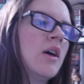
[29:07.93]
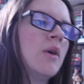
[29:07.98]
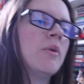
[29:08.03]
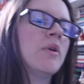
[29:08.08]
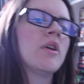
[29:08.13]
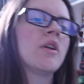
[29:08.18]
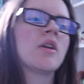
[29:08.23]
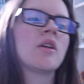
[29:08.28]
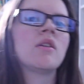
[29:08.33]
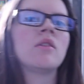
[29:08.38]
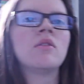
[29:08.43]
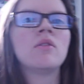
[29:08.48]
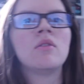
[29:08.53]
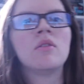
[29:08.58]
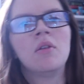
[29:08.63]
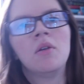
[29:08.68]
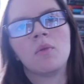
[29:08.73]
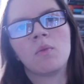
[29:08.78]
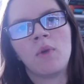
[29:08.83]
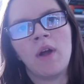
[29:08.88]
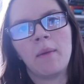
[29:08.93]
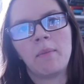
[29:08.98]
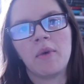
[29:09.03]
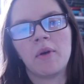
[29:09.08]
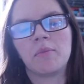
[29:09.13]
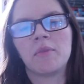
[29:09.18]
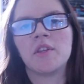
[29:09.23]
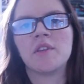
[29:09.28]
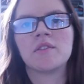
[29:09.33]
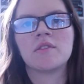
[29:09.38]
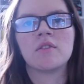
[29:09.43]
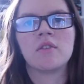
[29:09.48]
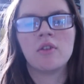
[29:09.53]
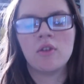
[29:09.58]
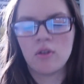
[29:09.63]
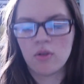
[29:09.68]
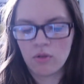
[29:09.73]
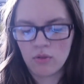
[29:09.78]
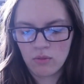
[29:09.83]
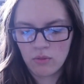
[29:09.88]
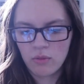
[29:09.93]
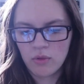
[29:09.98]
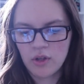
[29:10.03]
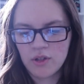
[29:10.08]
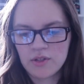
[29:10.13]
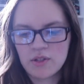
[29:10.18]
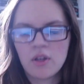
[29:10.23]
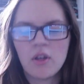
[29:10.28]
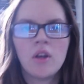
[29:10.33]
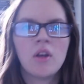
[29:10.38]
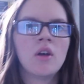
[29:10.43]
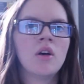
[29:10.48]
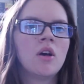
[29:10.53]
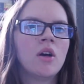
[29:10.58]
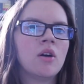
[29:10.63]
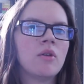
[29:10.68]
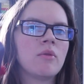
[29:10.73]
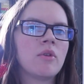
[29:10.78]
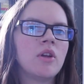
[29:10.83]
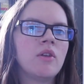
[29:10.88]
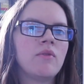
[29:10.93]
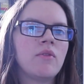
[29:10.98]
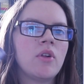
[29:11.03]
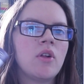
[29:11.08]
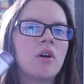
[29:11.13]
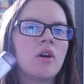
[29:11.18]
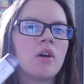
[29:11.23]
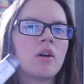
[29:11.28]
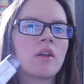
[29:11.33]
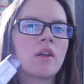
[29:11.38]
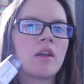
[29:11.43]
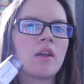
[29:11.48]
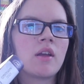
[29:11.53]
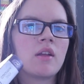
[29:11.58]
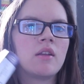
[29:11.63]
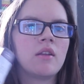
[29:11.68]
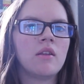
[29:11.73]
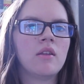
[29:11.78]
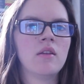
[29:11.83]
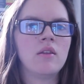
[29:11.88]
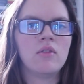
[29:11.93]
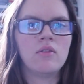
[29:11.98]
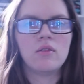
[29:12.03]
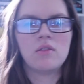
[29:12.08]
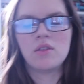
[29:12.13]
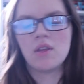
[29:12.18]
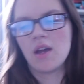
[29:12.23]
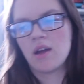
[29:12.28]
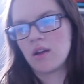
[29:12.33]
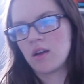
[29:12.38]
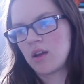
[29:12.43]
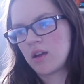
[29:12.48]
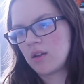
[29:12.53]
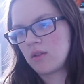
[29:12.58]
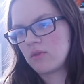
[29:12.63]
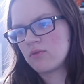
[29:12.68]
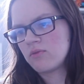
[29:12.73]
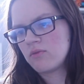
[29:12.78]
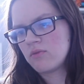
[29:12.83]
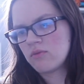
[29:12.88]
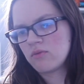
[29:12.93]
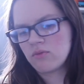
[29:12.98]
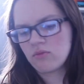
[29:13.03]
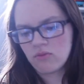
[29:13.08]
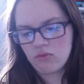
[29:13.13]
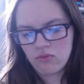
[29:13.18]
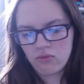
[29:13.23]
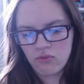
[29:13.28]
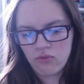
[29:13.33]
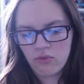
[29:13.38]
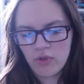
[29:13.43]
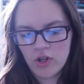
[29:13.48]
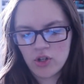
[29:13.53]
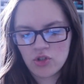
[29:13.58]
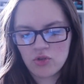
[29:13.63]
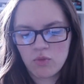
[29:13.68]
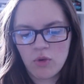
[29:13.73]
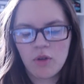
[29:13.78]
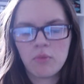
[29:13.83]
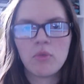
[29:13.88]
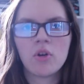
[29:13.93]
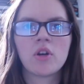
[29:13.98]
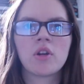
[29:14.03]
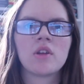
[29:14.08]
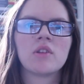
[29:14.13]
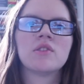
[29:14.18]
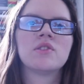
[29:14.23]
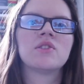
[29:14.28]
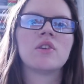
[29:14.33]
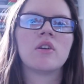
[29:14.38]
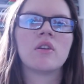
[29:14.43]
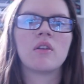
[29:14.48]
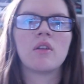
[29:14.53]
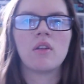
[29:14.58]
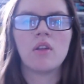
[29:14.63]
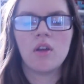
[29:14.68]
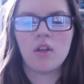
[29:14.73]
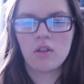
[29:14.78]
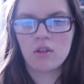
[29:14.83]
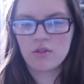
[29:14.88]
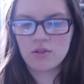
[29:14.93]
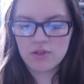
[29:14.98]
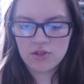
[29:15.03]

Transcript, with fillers: I want to wrap up this week's rain vlog. And yeah, I've finished one book and started another.